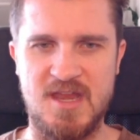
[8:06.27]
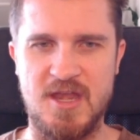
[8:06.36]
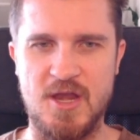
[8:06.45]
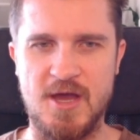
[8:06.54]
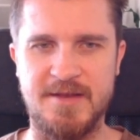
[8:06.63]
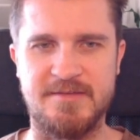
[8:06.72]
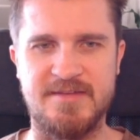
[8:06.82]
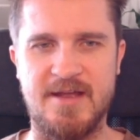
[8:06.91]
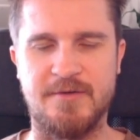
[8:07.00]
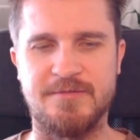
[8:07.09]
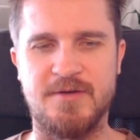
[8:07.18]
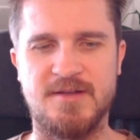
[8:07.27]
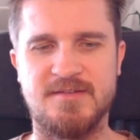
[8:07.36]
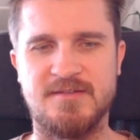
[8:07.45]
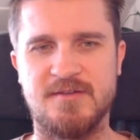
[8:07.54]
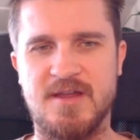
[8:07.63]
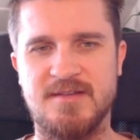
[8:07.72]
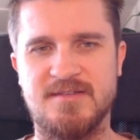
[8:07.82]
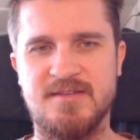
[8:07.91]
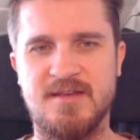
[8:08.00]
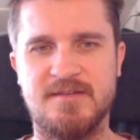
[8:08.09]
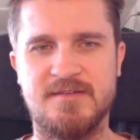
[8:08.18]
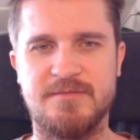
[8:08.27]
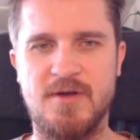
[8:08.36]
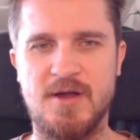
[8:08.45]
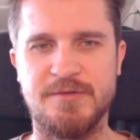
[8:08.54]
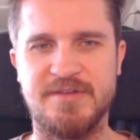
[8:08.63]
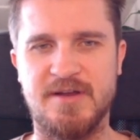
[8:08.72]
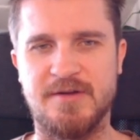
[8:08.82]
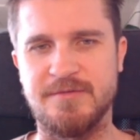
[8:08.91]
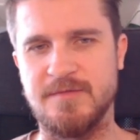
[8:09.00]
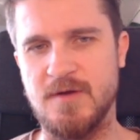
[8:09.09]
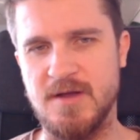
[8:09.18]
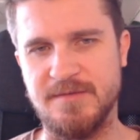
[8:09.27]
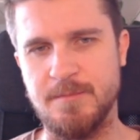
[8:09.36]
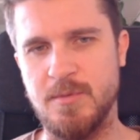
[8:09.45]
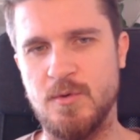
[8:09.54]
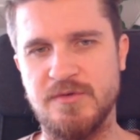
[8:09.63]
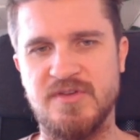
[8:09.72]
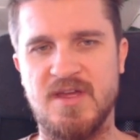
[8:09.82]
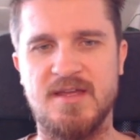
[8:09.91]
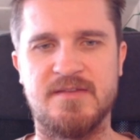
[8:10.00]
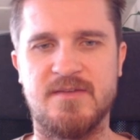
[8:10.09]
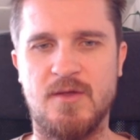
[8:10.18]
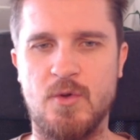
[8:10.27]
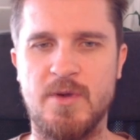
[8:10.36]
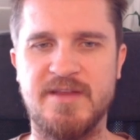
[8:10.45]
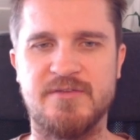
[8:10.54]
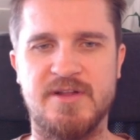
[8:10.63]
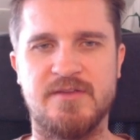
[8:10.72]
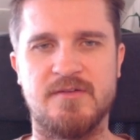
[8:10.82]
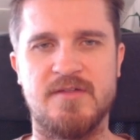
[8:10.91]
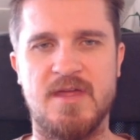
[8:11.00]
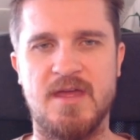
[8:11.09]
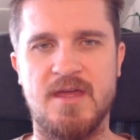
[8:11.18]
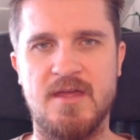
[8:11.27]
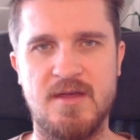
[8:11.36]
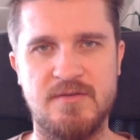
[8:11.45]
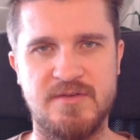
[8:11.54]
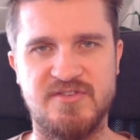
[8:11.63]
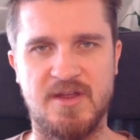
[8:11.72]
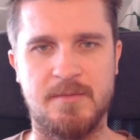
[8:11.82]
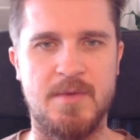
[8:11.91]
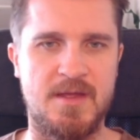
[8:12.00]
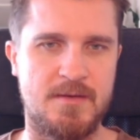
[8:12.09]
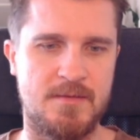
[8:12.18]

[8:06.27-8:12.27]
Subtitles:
Knight sacrifices on a6, file sacrifice, pawn takes, queen slides over there for checkmate.